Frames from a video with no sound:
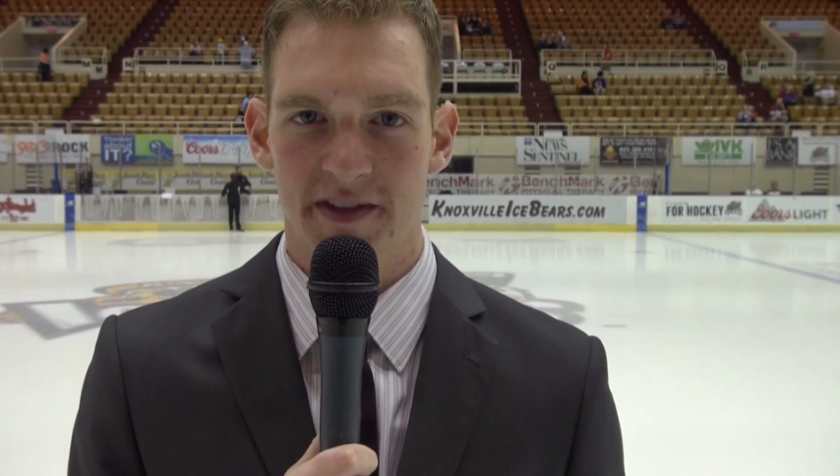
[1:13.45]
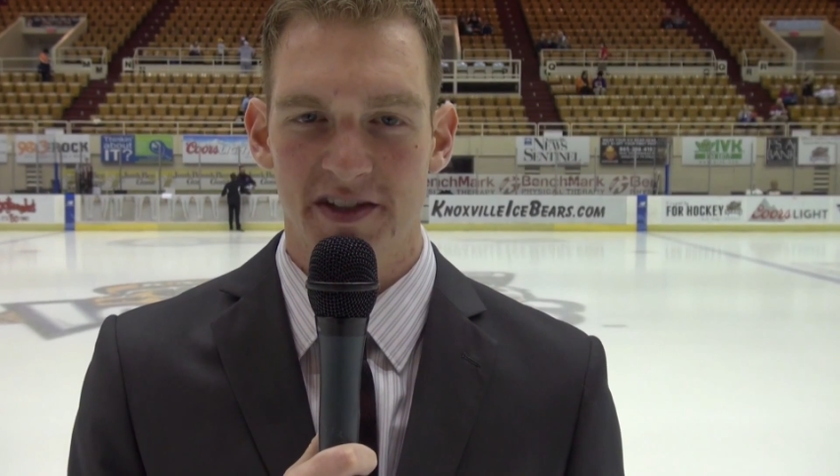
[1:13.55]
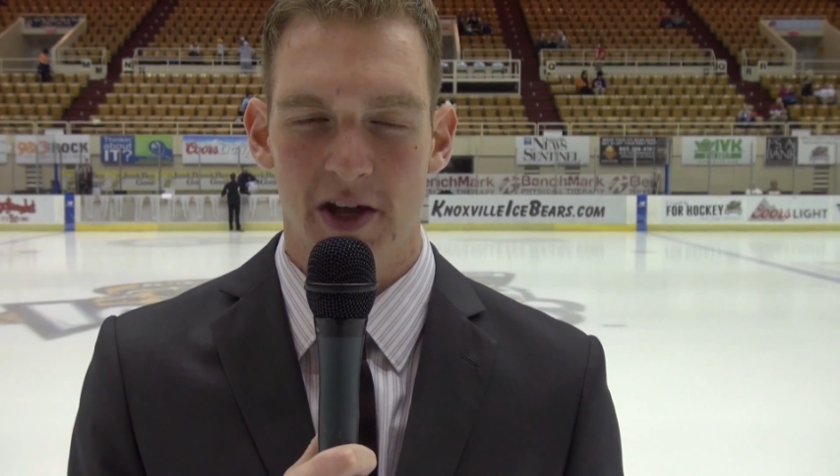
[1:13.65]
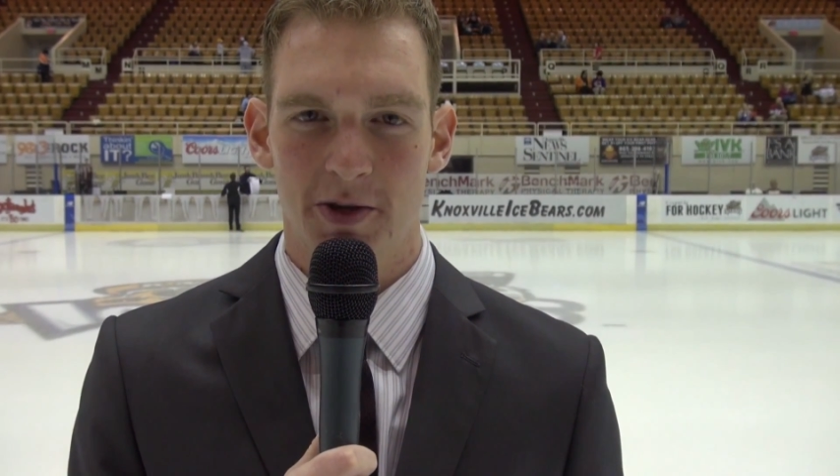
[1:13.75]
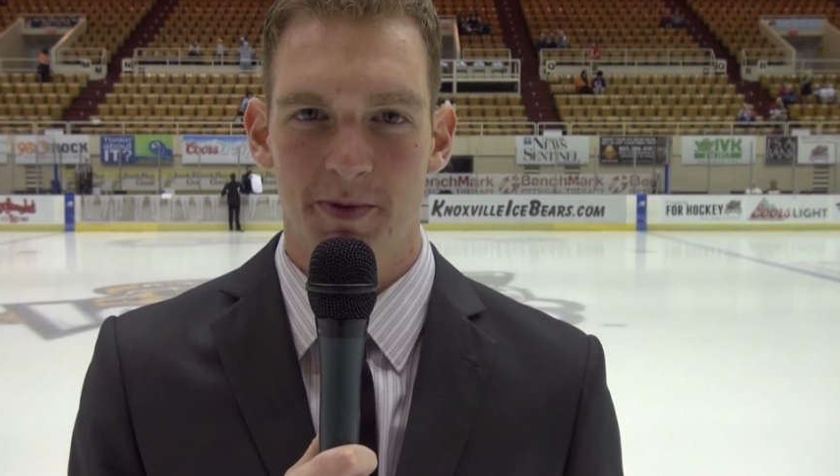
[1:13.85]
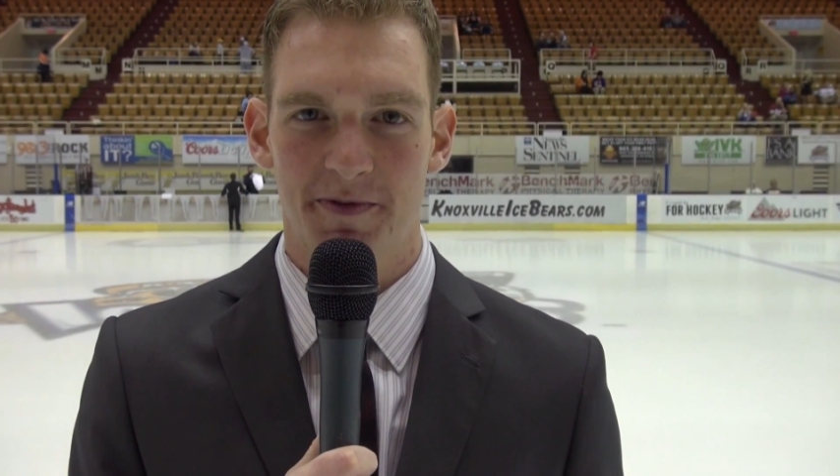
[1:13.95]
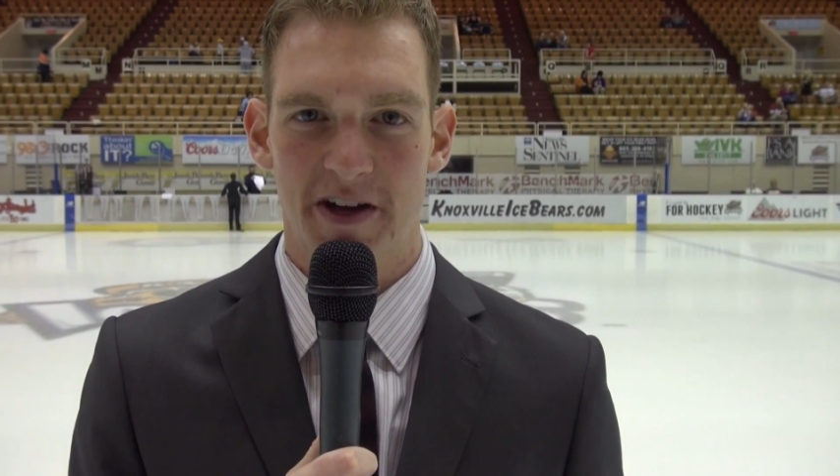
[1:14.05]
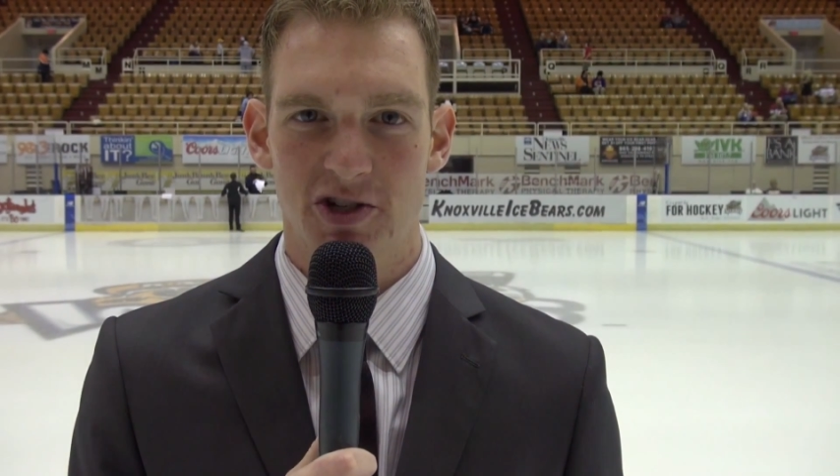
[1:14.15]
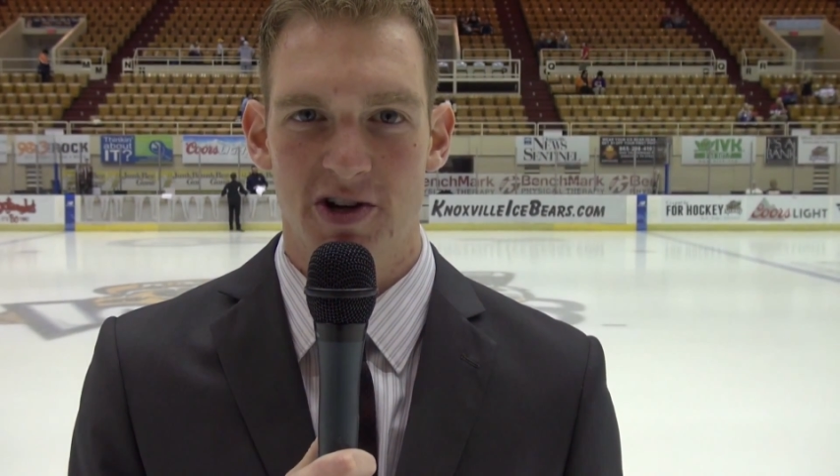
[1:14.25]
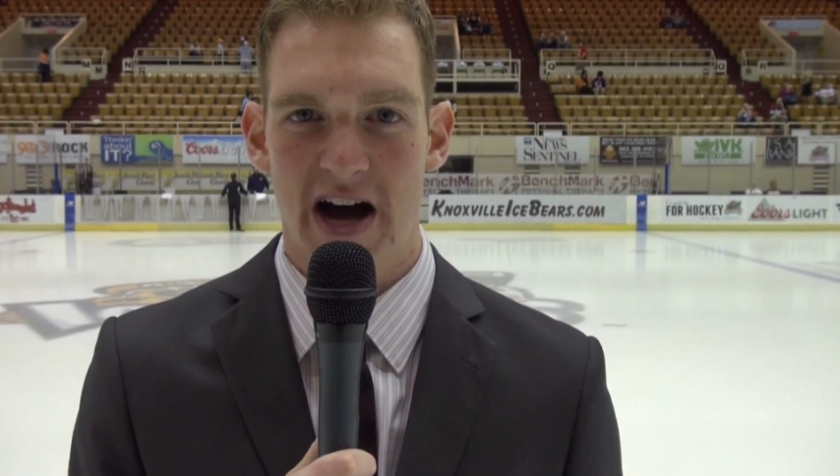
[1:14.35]
at the Southern
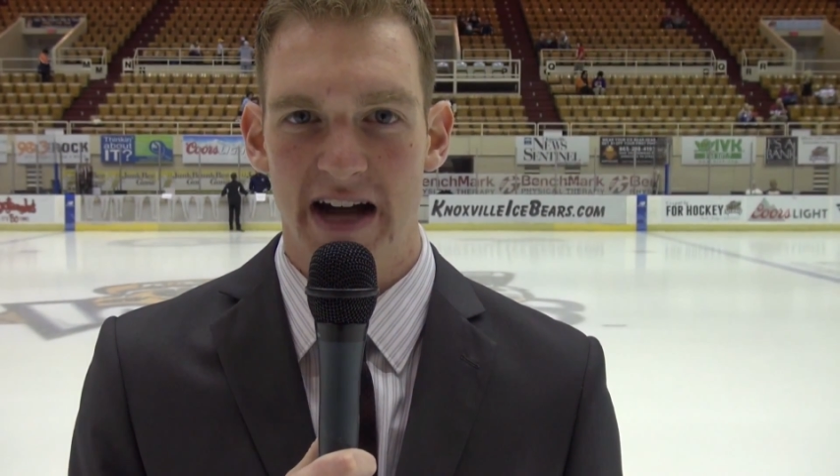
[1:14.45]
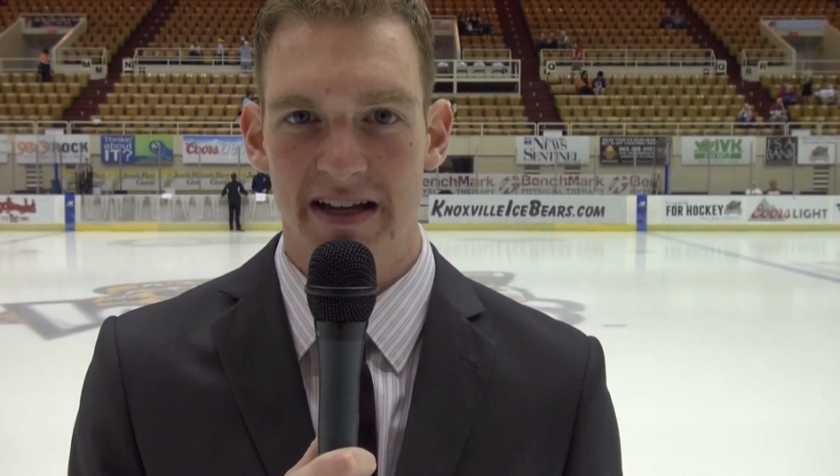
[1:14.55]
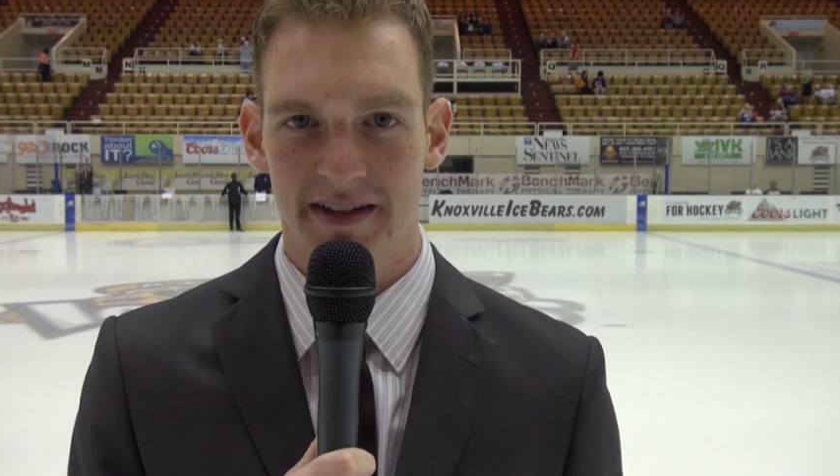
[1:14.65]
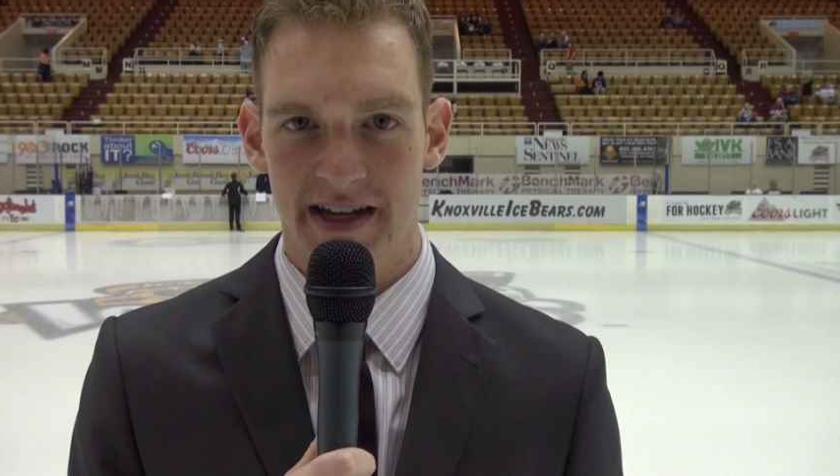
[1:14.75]
Professional Hockey